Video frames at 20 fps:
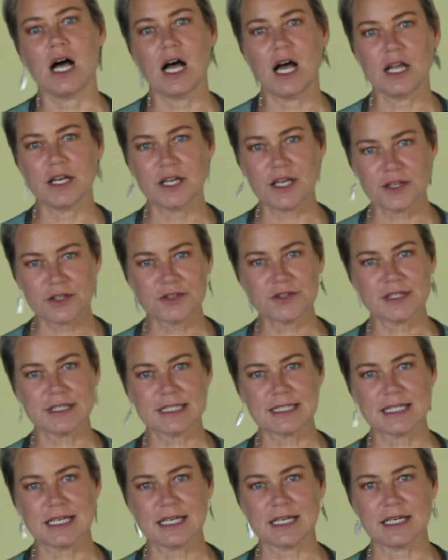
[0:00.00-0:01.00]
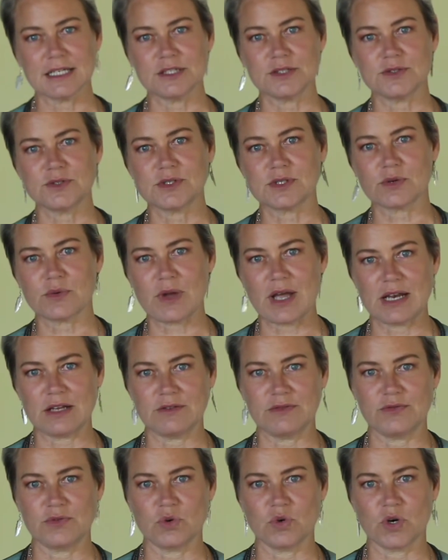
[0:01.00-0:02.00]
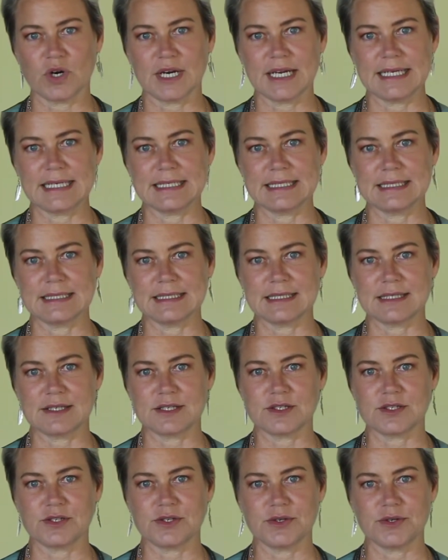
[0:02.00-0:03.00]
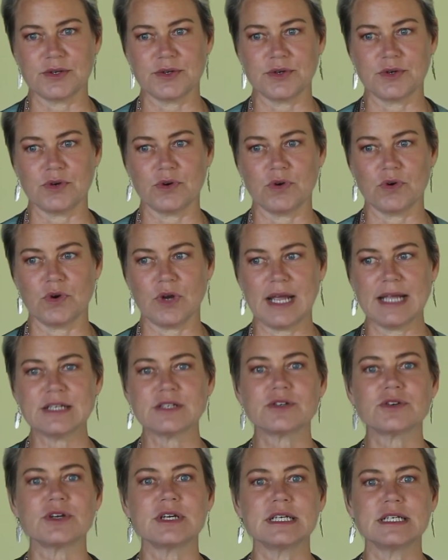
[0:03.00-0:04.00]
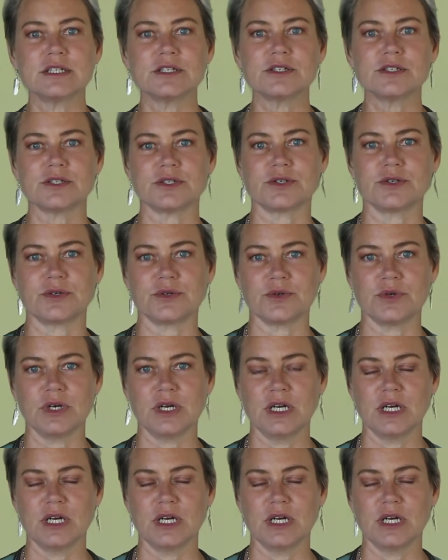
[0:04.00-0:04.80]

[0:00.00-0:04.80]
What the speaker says: Another thing that I use a rattle for is to enter into